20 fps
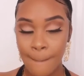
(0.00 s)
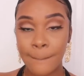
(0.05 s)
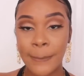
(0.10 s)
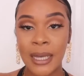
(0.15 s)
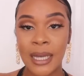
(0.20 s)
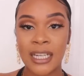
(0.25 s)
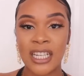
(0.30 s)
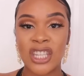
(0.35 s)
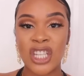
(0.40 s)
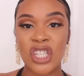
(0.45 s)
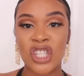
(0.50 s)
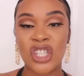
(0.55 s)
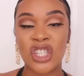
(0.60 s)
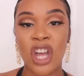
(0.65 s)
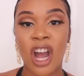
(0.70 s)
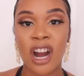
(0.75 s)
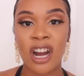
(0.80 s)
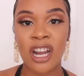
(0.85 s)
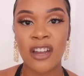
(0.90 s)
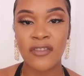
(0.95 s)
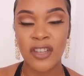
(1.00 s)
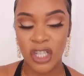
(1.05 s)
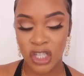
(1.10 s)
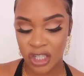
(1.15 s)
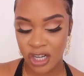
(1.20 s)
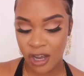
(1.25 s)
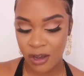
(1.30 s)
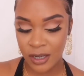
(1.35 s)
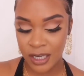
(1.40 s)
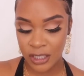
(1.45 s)
But the star of the
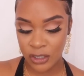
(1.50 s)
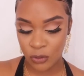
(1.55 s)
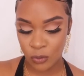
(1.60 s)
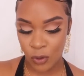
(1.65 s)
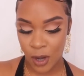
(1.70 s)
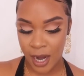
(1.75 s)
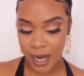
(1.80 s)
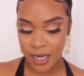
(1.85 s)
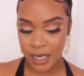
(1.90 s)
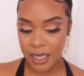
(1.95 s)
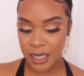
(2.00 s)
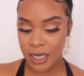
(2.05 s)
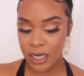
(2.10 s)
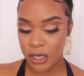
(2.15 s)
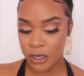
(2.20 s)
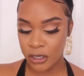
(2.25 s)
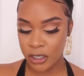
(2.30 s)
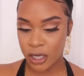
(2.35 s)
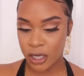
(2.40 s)
show is right here,